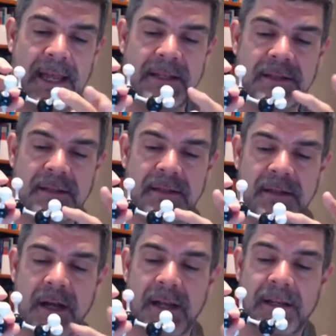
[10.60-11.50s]
eight,
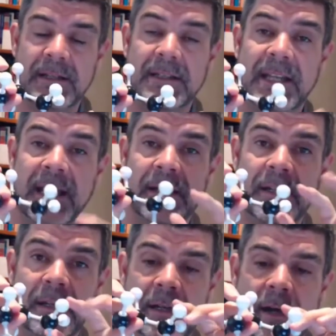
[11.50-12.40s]
nine,
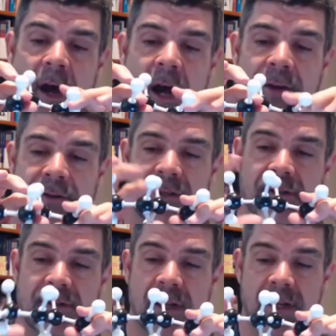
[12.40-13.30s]
ten
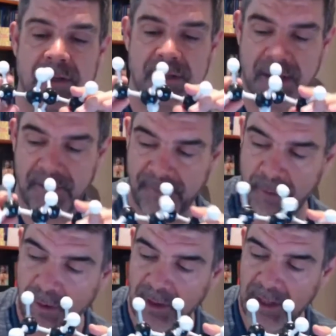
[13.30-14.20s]
hydrogens. So
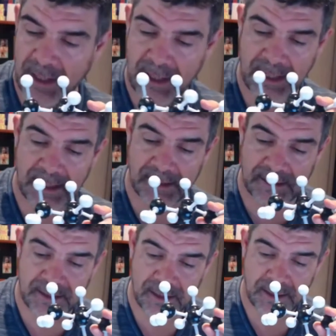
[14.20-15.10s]
therefore,
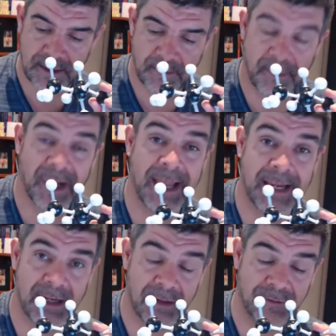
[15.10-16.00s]
its
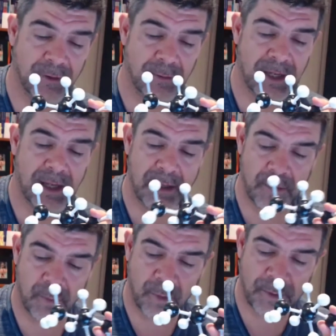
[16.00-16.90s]
molecular formula
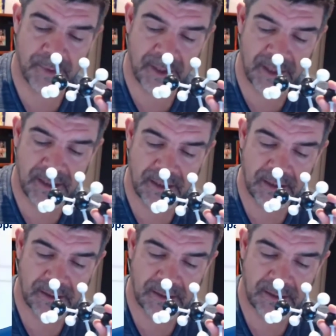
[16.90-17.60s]
would be